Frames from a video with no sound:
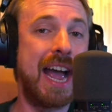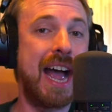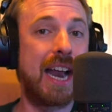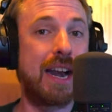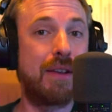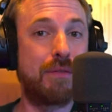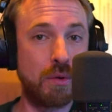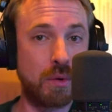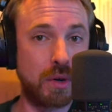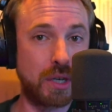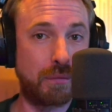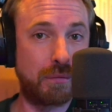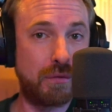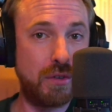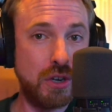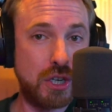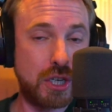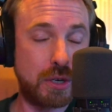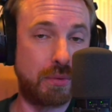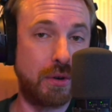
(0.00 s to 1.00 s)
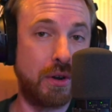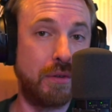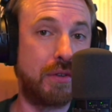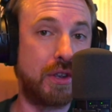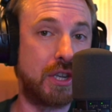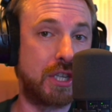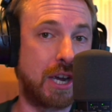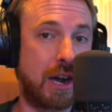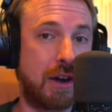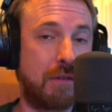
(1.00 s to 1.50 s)
And if you want to future proof
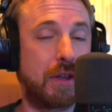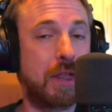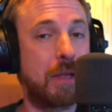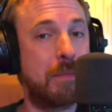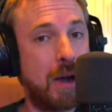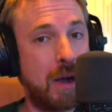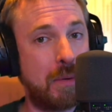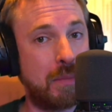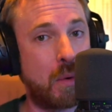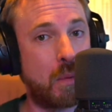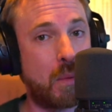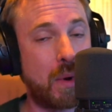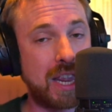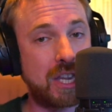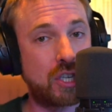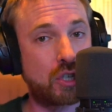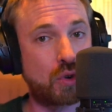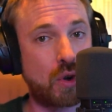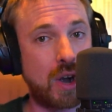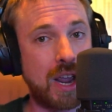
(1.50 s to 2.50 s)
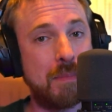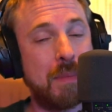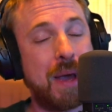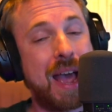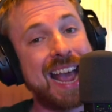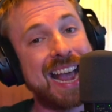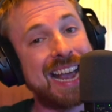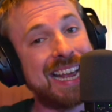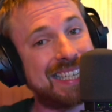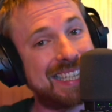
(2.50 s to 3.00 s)
yourself, at the moment we stream
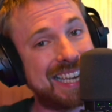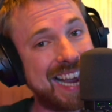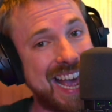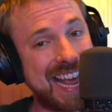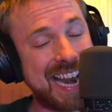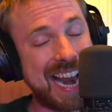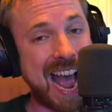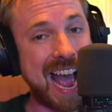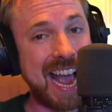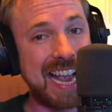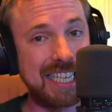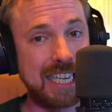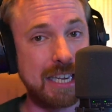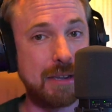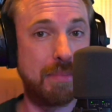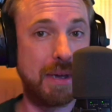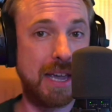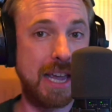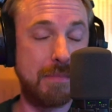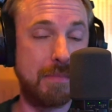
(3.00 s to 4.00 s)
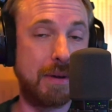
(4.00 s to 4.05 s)
in 1080p,